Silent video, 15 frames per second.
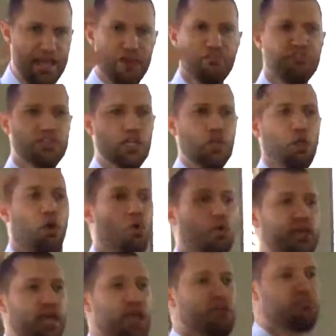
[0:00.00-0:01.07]
If the
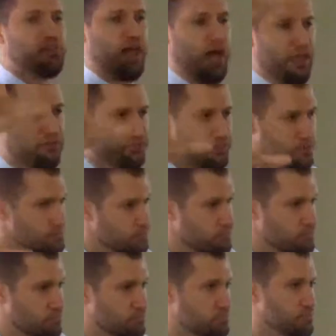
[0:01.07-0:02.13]
law gave life,
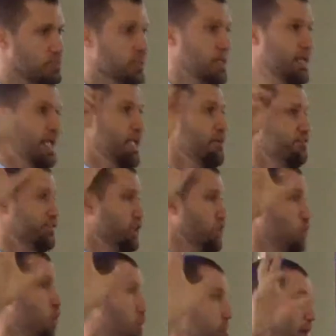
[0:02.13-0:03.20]
if the
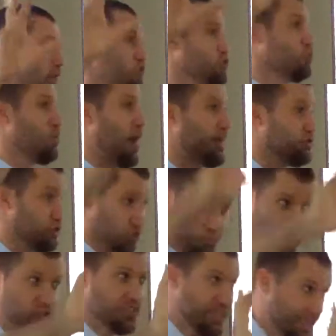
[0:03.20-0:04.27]
law made you
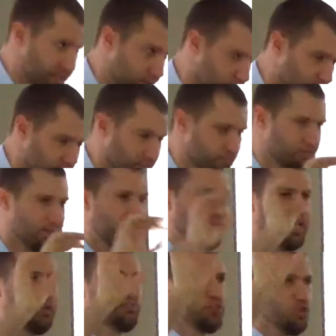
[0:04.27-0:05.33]
righteous, which it didn't,
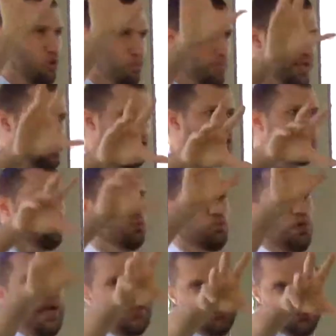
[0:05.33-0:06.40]
if the law made
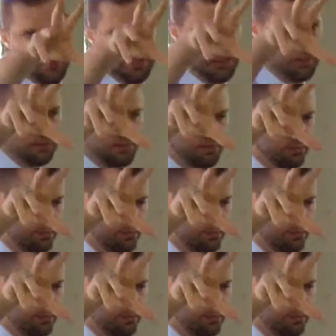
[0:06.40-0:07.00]
you righteous,